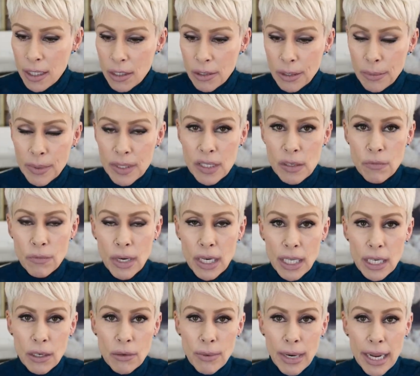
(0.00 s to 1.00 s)
You know, he wasn't
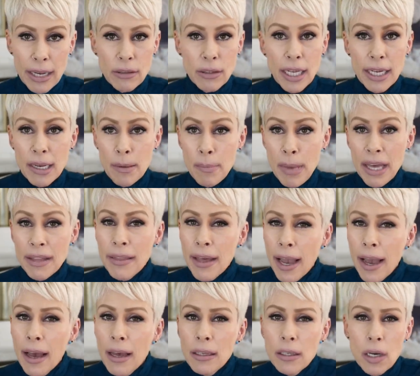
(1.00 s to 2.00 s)
running around like a meth
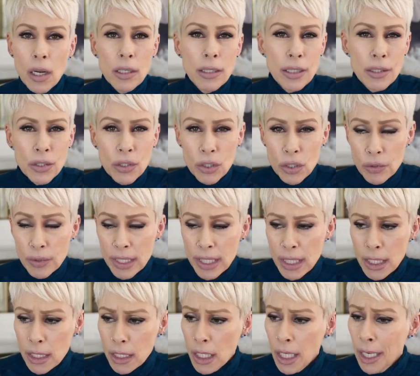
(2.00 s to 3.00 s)
head on the
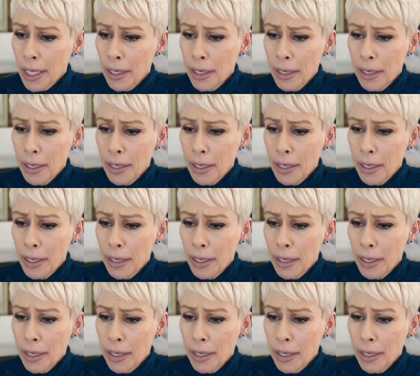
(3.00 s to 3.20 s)
street.